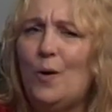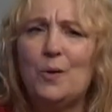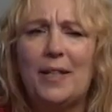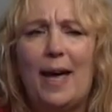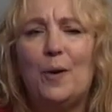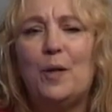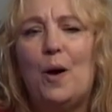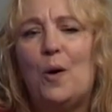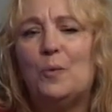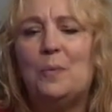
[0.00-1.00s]
down
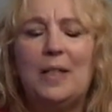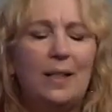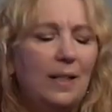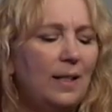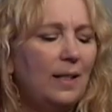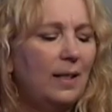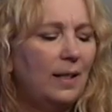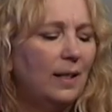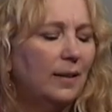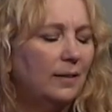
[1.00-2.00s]
on me,
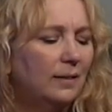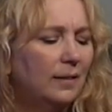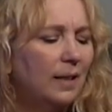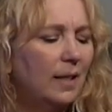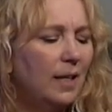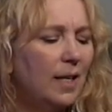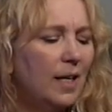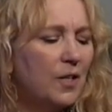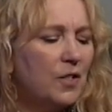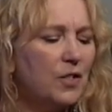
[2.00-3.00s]

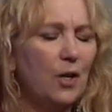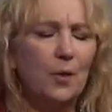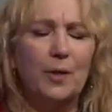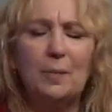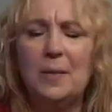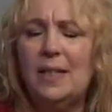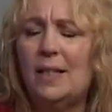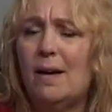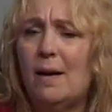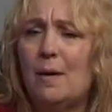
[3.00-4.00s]
stirring me
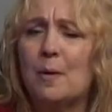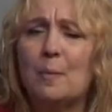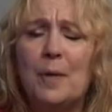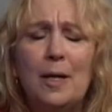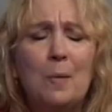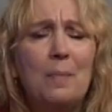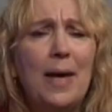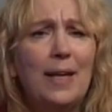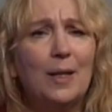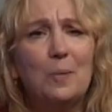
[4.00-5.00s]
up,
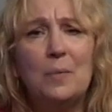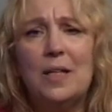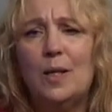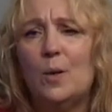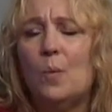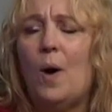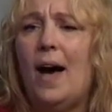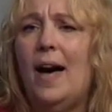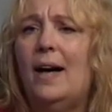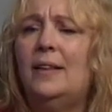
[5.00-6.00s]
making me
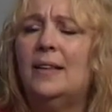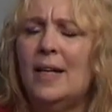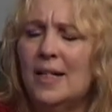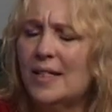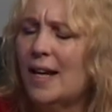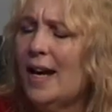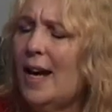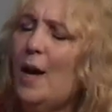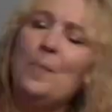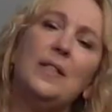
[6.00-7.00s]
wild.
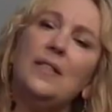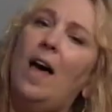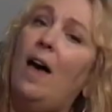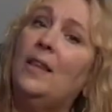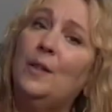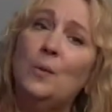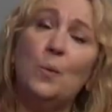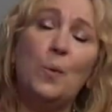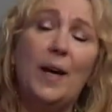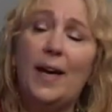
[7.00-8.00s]
Tell me, darling,
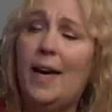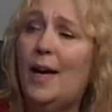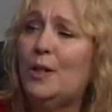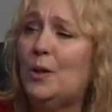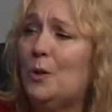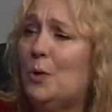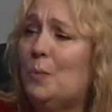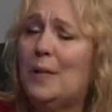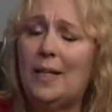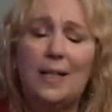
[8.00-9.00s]
where you
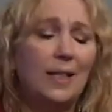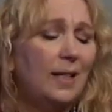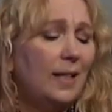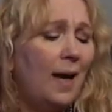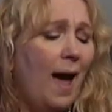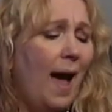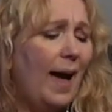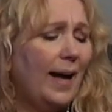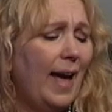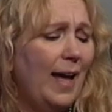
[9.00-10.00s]
be? I
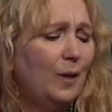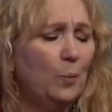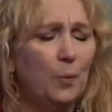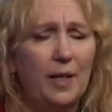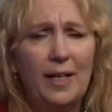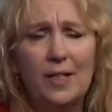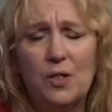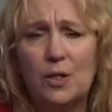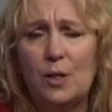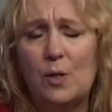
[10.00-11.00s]
got a
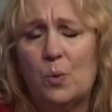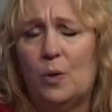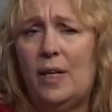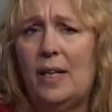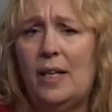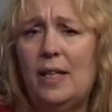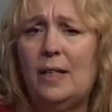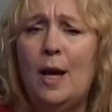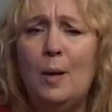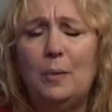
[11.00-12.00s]
restless
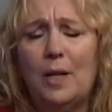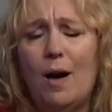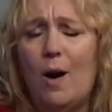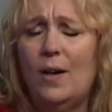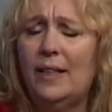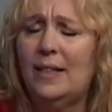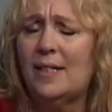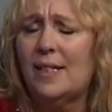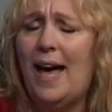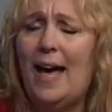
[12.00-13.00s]
wind blowing
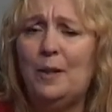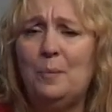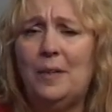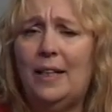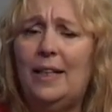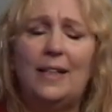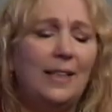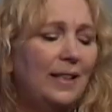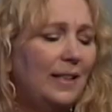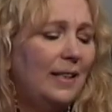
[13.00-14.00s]
inside of
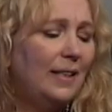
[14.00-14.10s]
me.